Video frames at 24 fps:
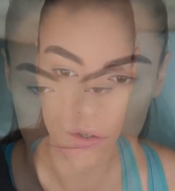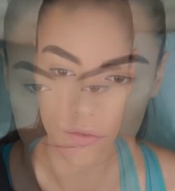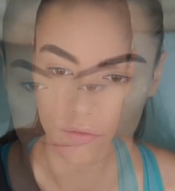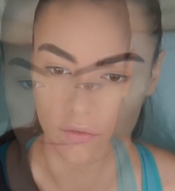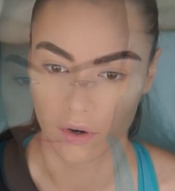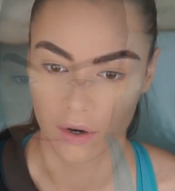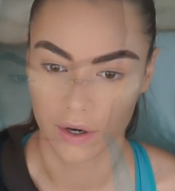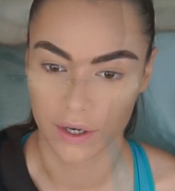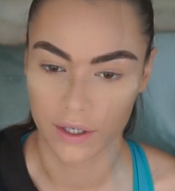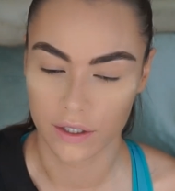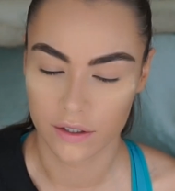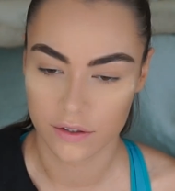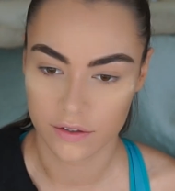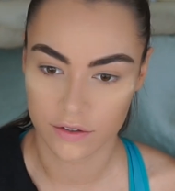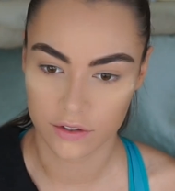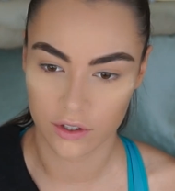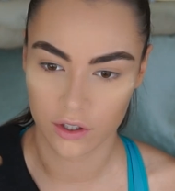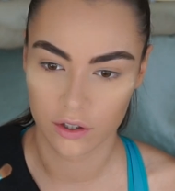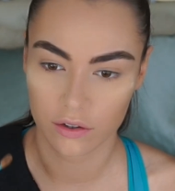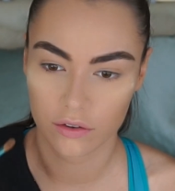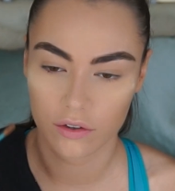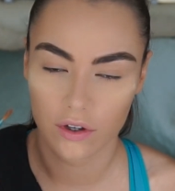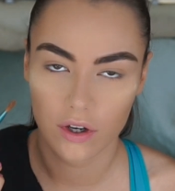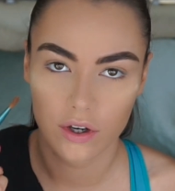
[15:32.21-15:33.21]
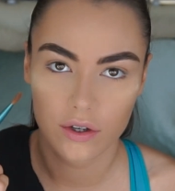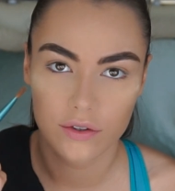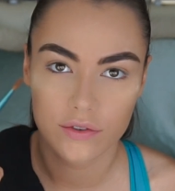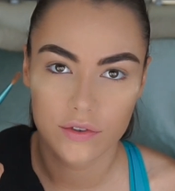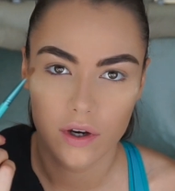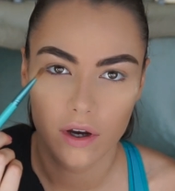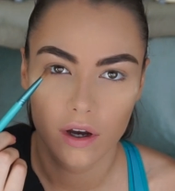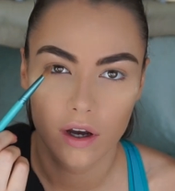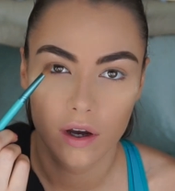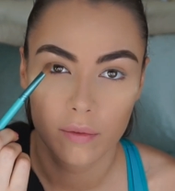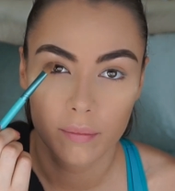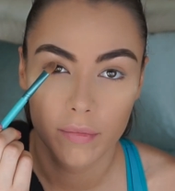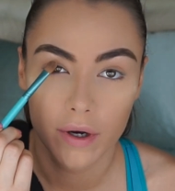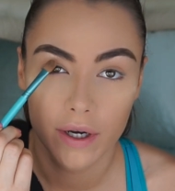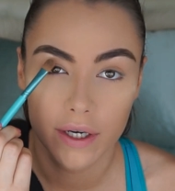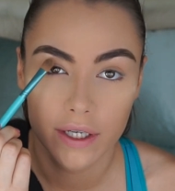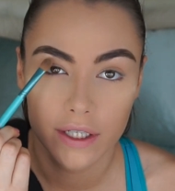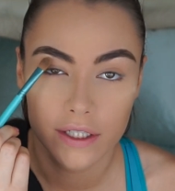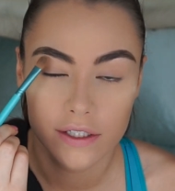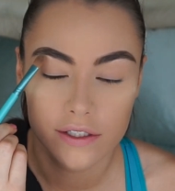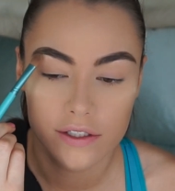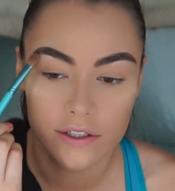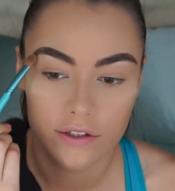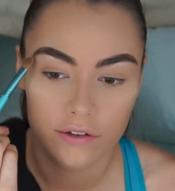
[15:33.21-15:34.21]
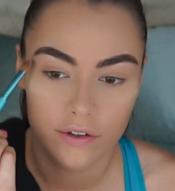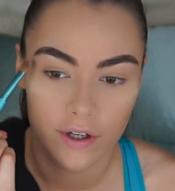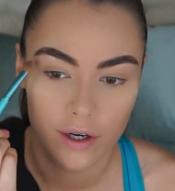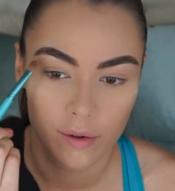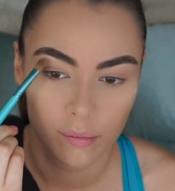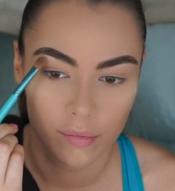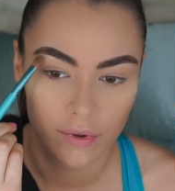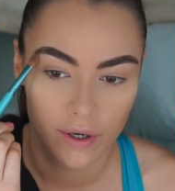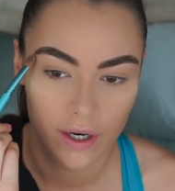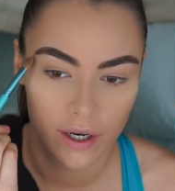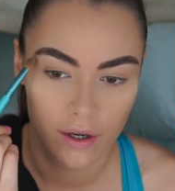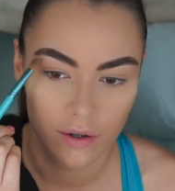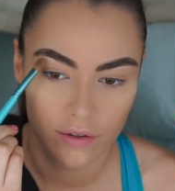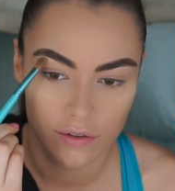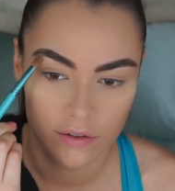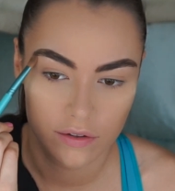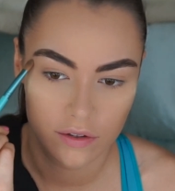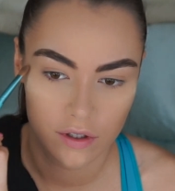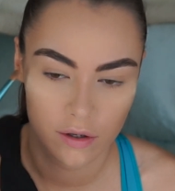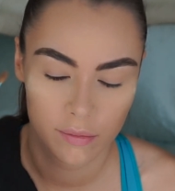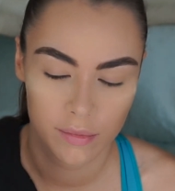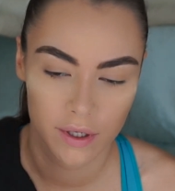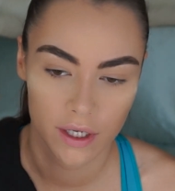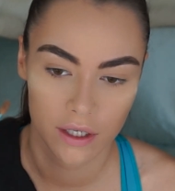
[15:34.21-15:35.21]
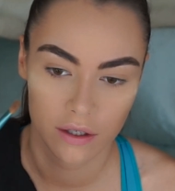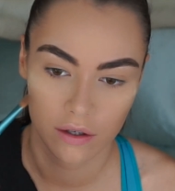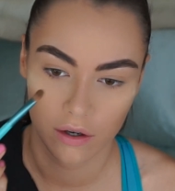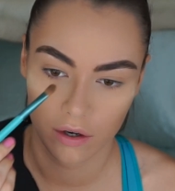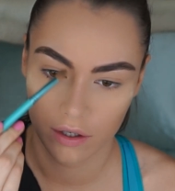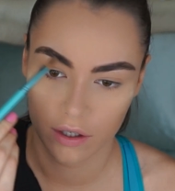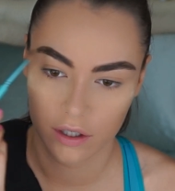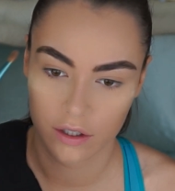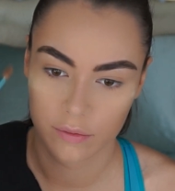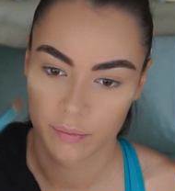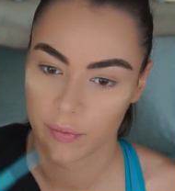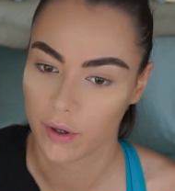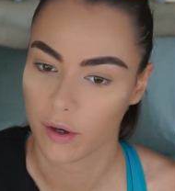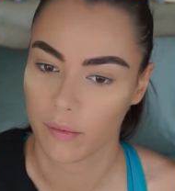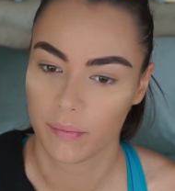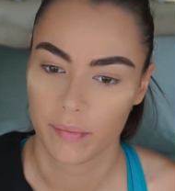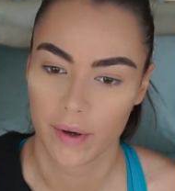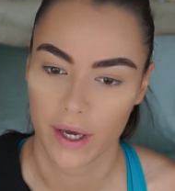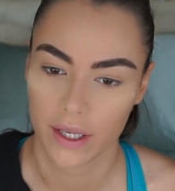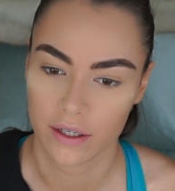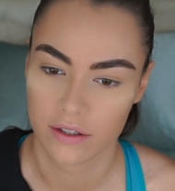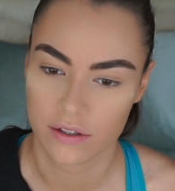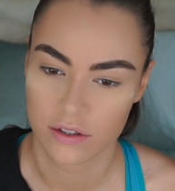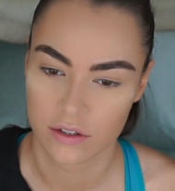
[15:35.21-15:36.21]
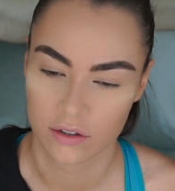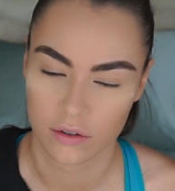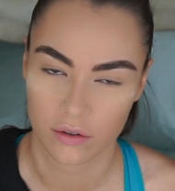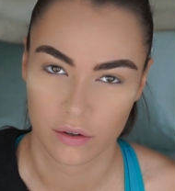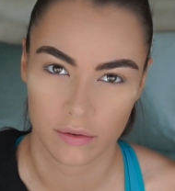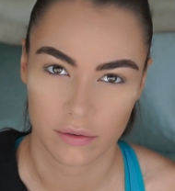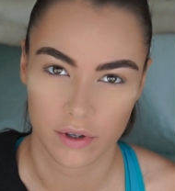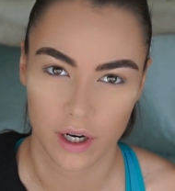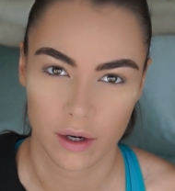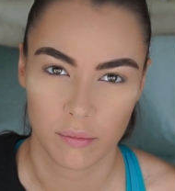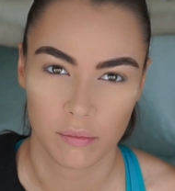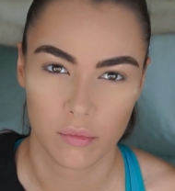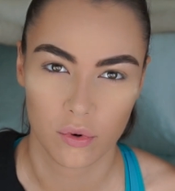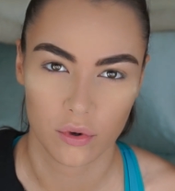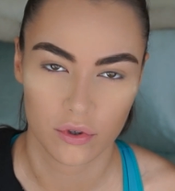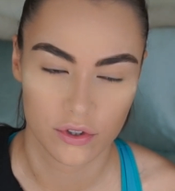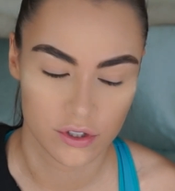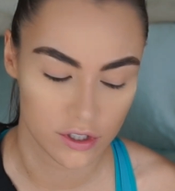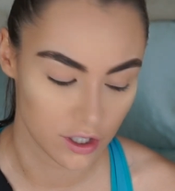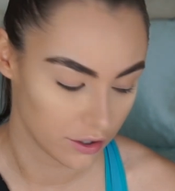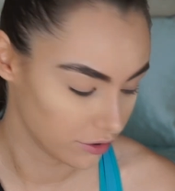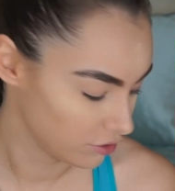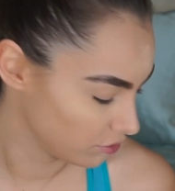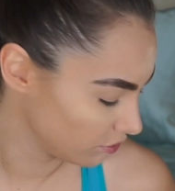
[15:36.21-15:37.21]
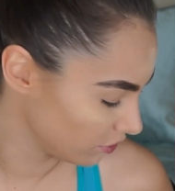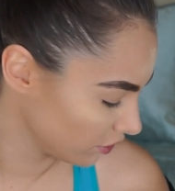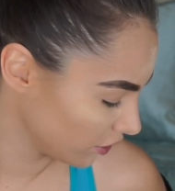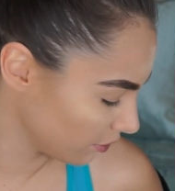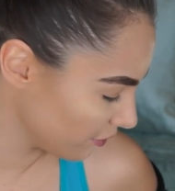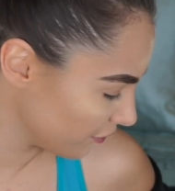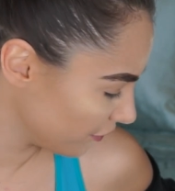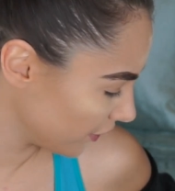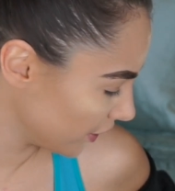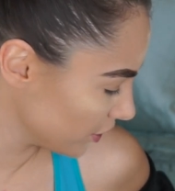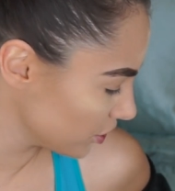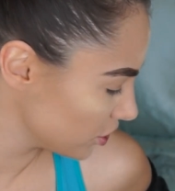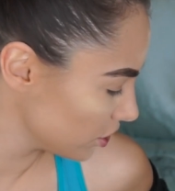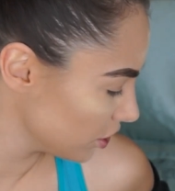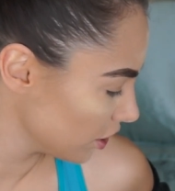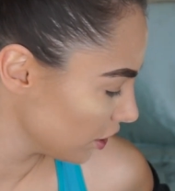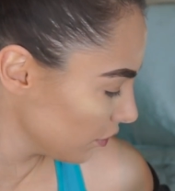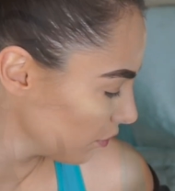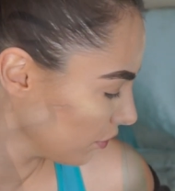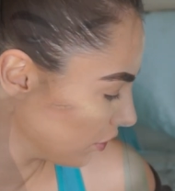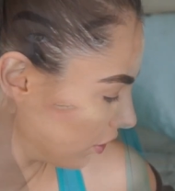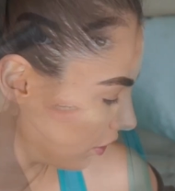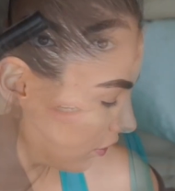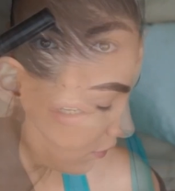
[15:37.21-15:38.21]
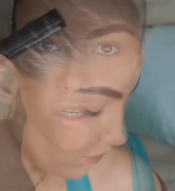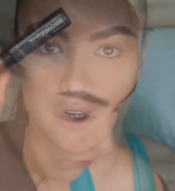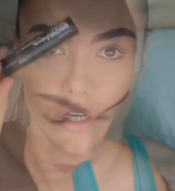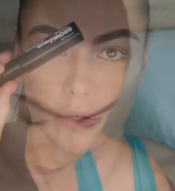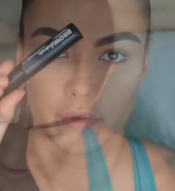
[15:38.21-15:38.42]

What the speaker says: Right, so those are my Instagram brows. I mean, I could put pencil, like more stuff through them. In fact, you know what?